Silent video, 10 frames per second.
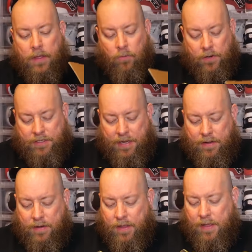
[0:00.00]
once
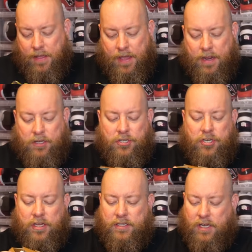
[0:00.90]
again, it is
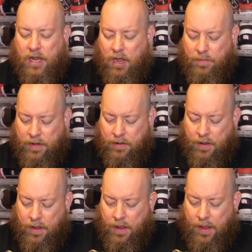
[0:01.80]
just the common,
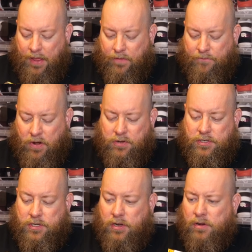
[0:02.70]
and the
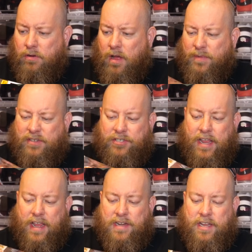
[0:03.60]
first two, I'm just gonna
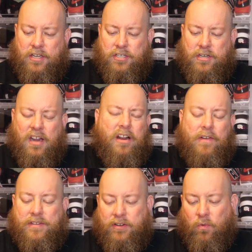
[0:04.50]
check condition, not on
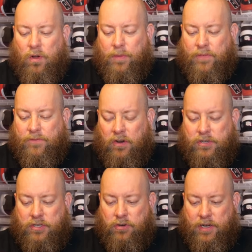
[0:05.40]
every single one, but the
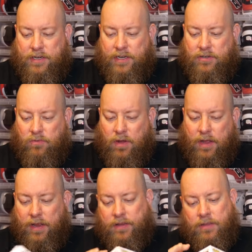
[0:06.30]
first two condition
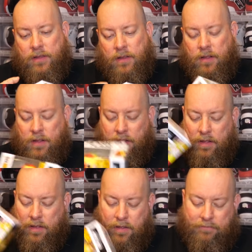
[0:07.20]
wise,
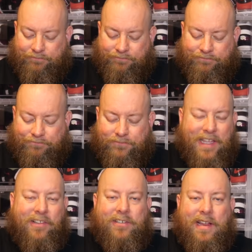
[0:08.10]

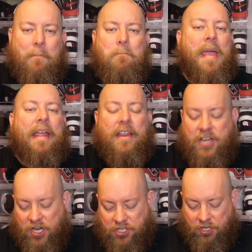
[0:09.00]
it looks like mint
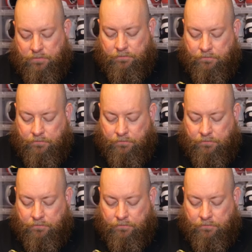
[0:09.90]
condition.